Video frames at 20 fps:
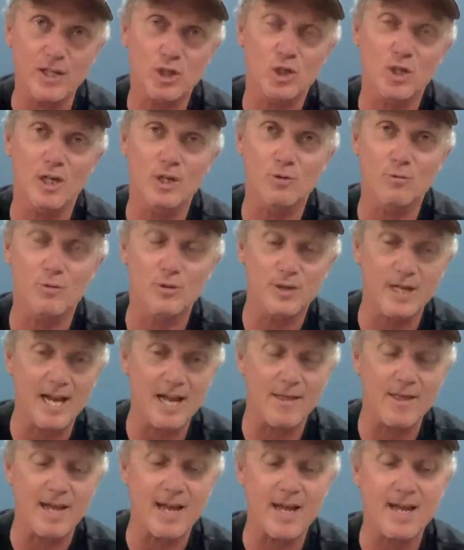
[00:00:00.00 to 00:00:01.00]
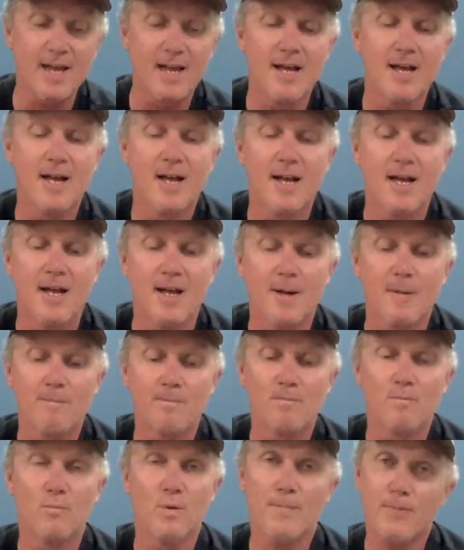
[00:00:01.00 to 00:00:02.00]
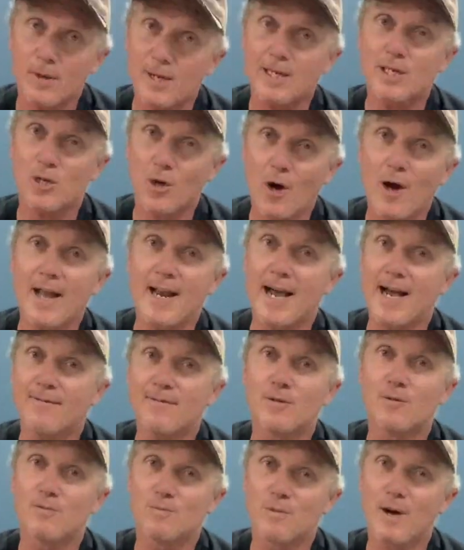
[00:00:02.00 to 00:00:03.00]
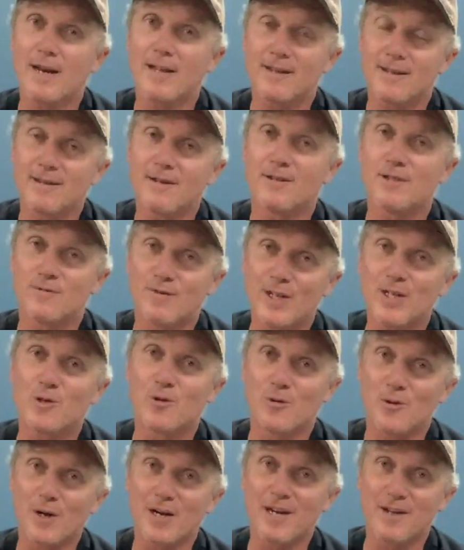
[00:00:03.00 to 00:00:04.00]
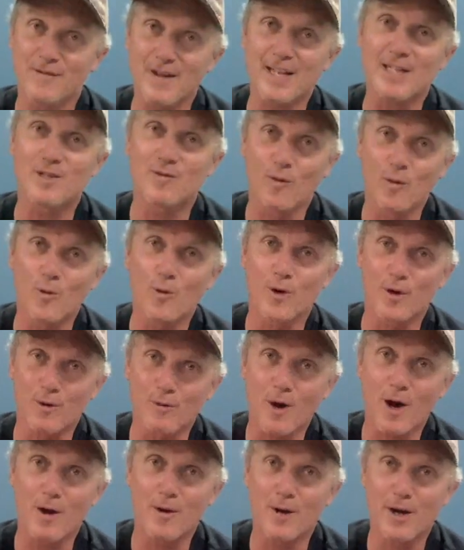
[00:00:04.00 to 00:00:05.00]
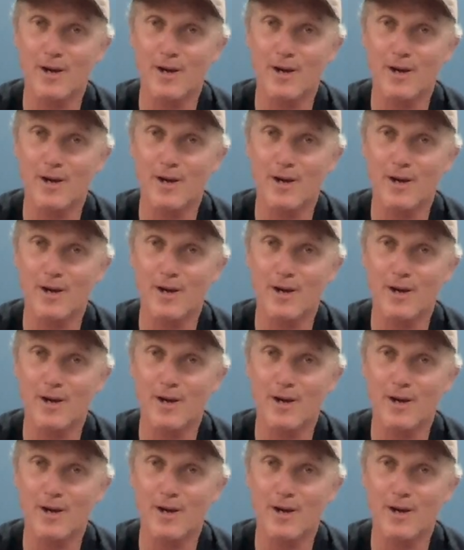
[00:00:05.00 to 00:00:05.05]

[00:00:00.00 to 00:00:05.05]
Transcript: schedule down there. We're pretty tired after running those Victorian events 4 in a row.